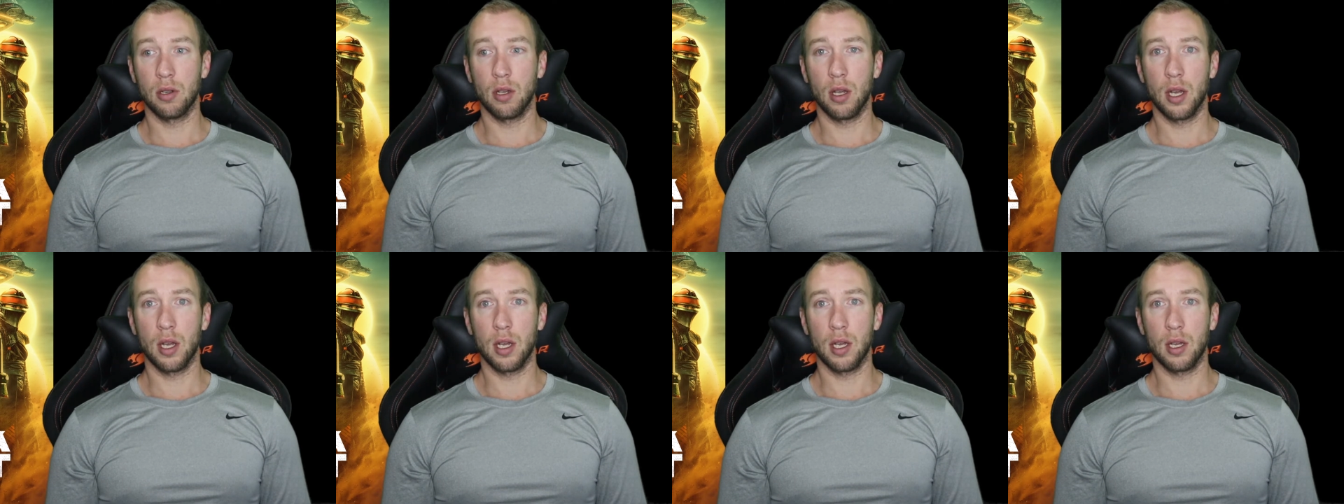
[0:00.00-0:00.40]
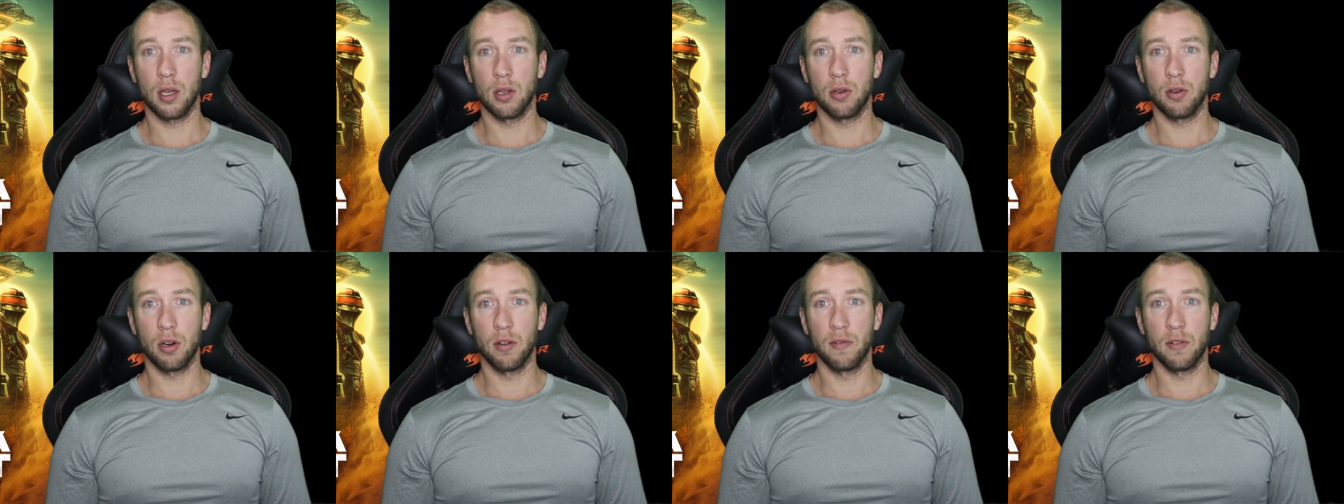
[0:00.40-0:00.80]

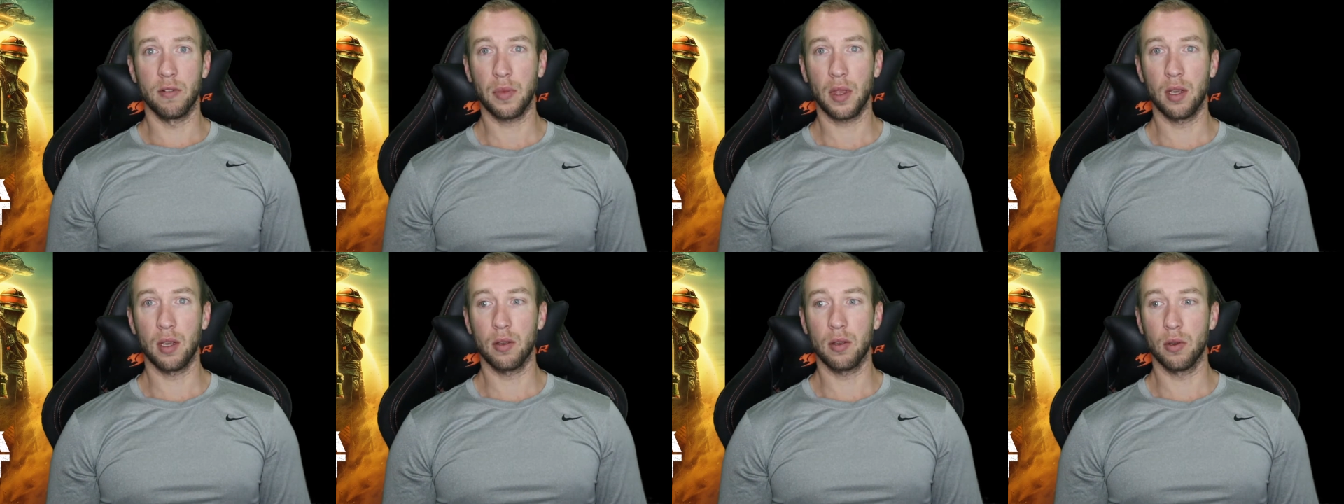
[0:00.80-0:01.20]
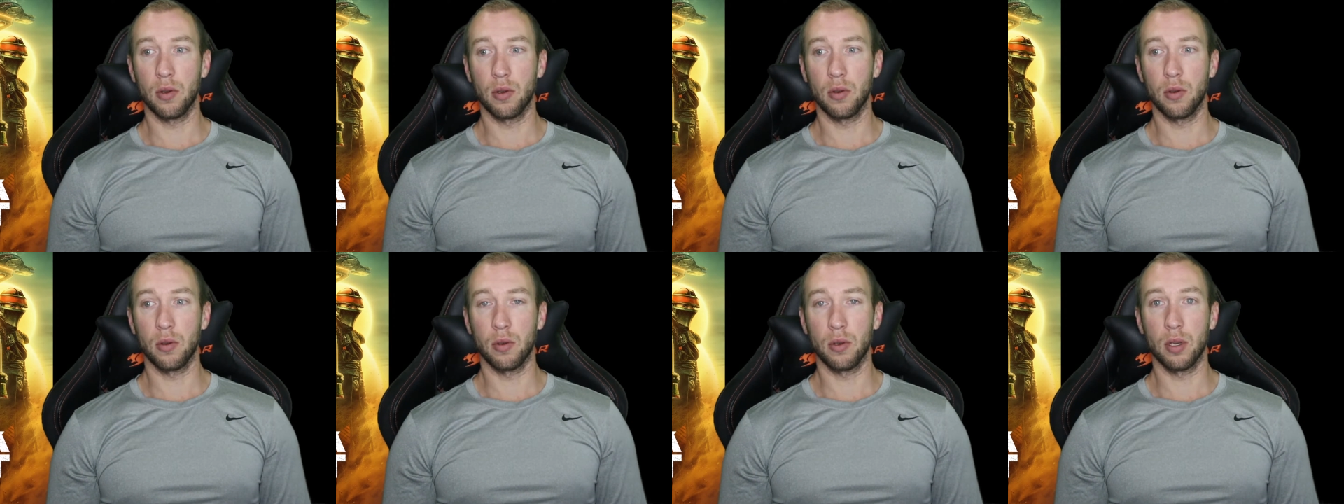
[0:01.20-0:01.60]
Grogu,
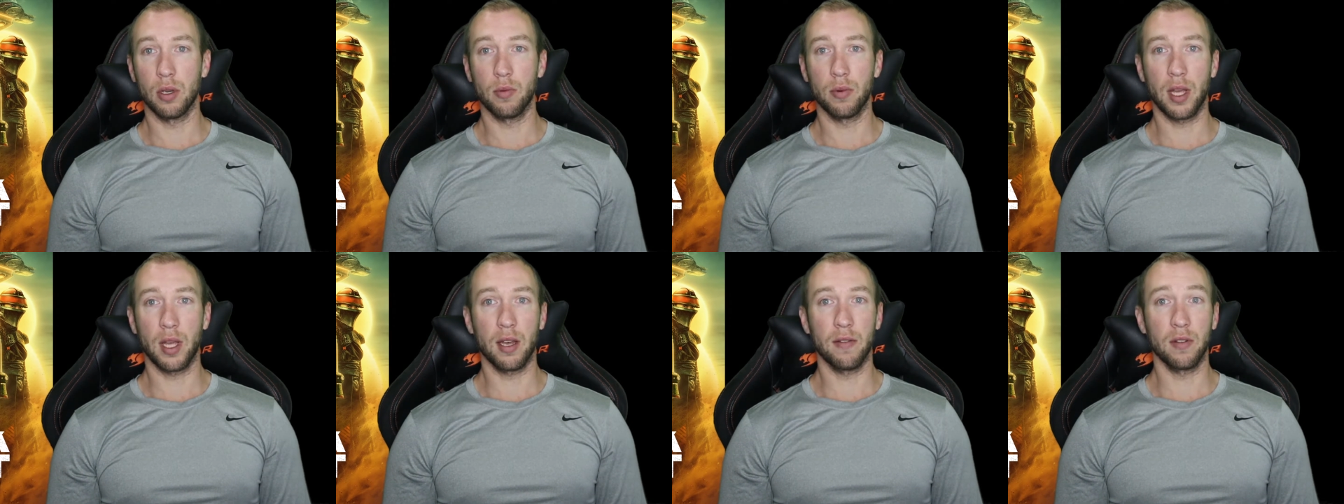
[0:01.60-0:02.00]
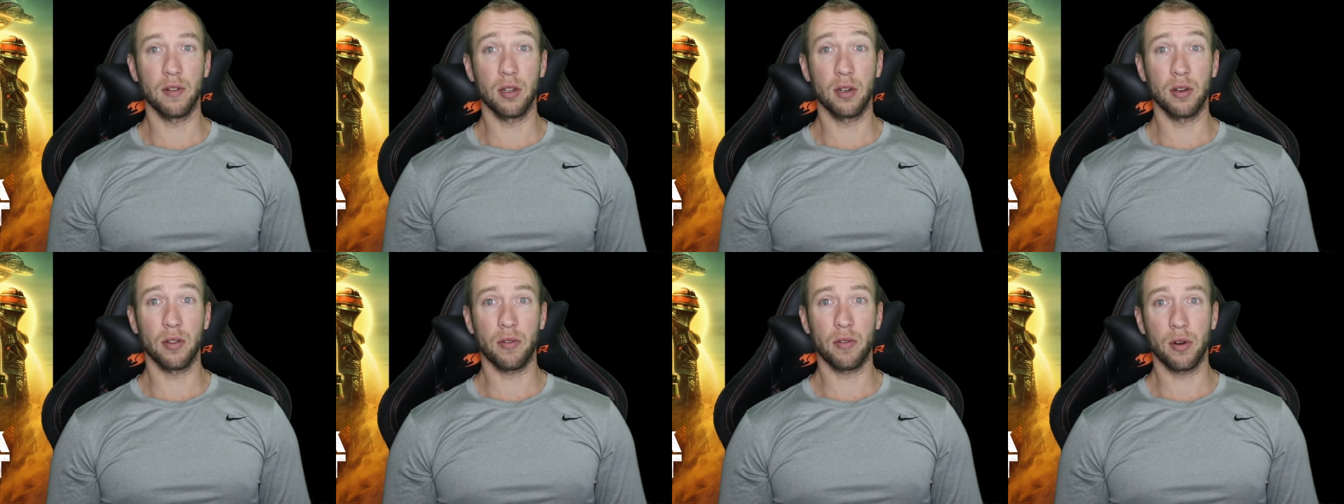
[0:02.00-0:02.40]
who we have a
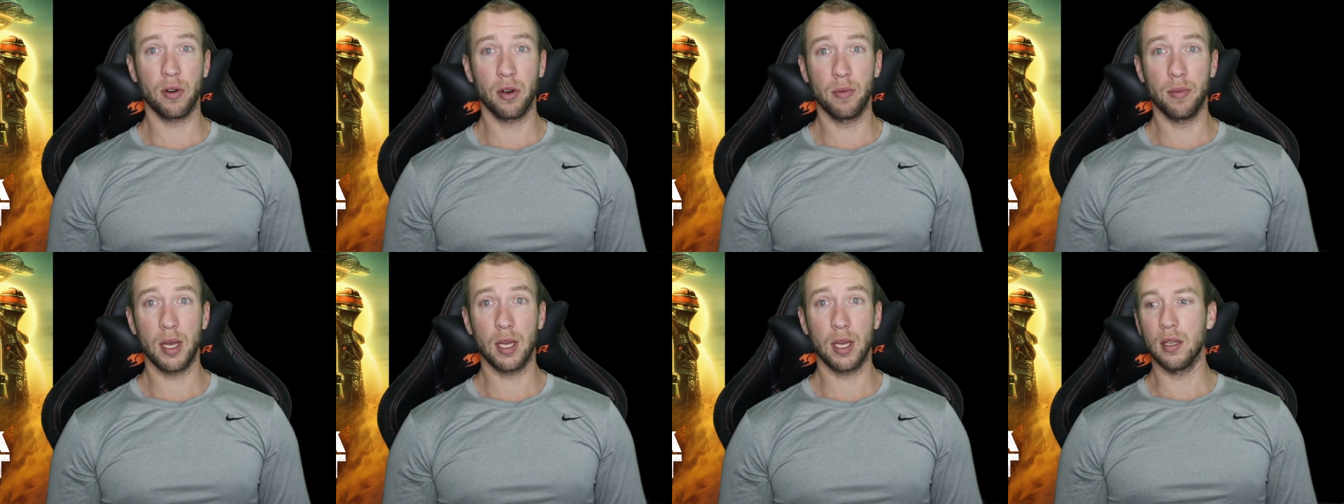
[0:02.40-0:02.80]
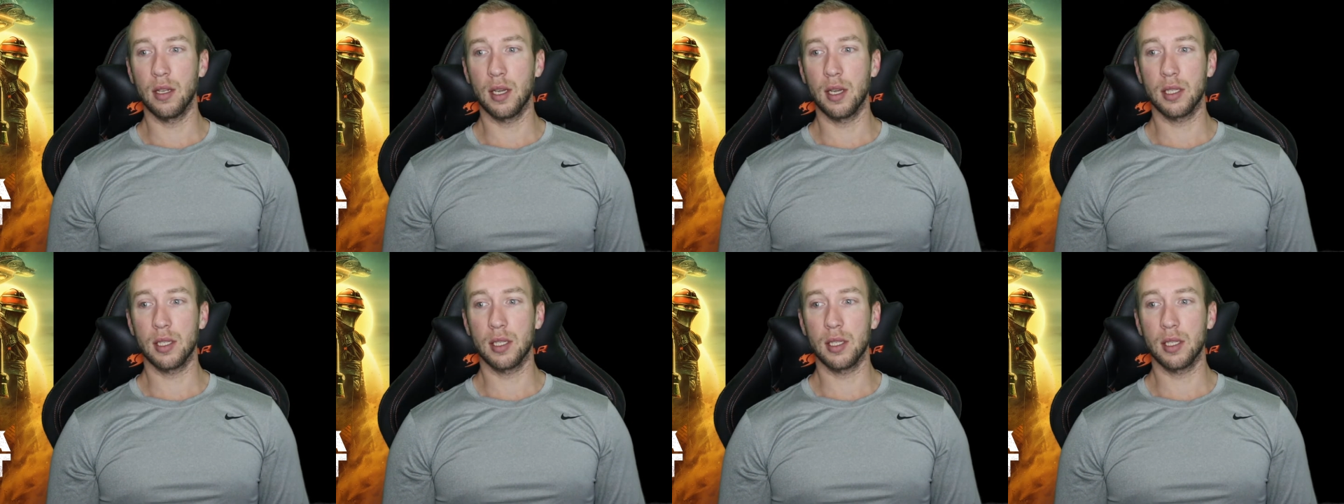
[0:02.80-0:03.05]
lot of throwbacks.